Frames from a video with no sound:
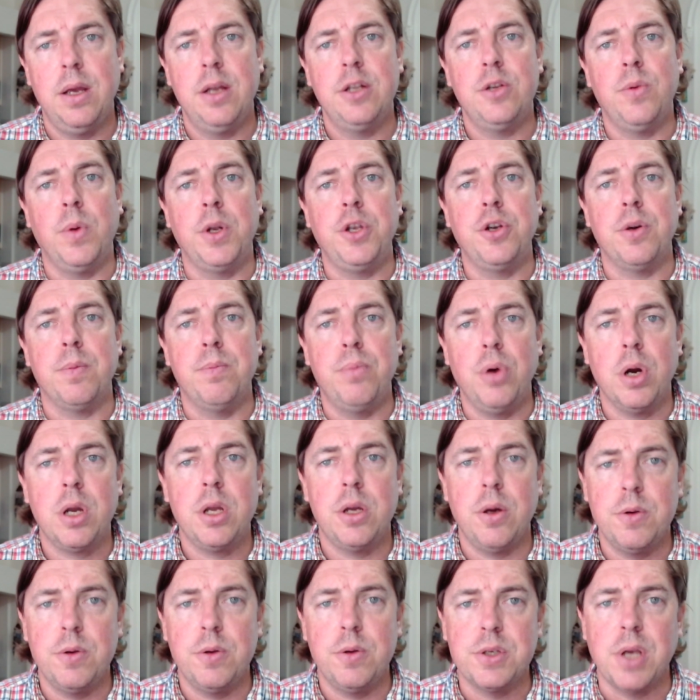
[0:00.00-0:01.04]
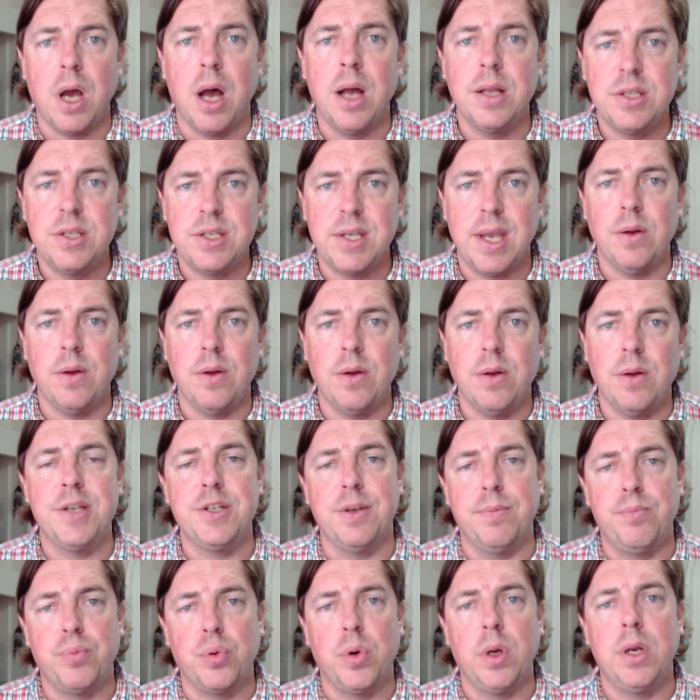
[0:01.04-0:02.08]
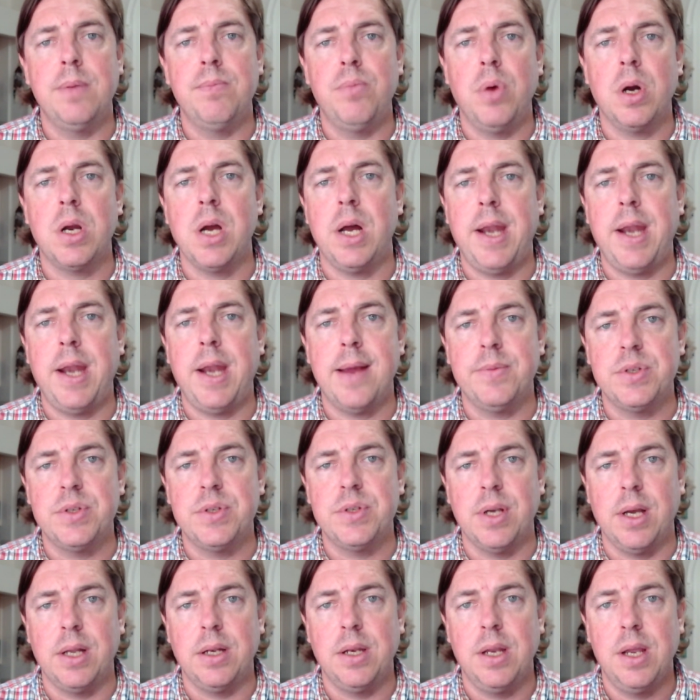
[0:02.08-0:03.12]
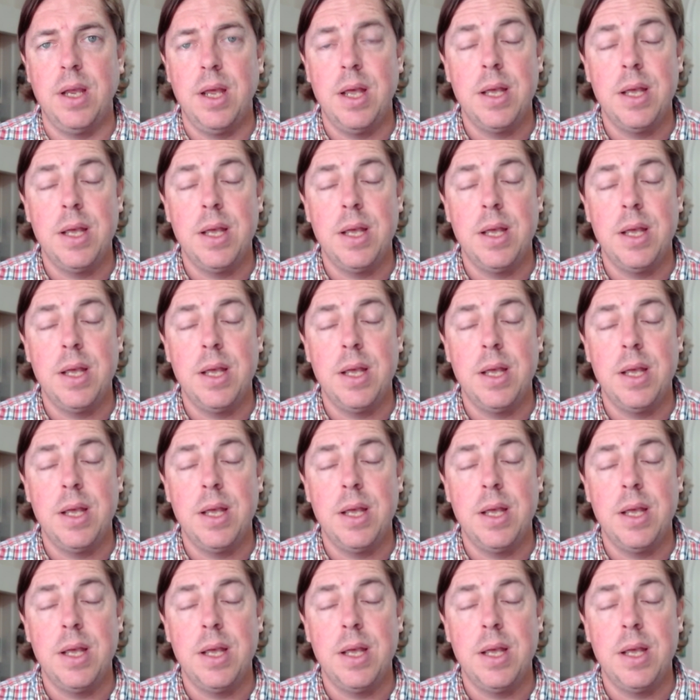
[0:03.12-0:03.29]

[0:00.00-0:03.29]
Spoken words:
to when your book goes on sale as a printed book on Amazon,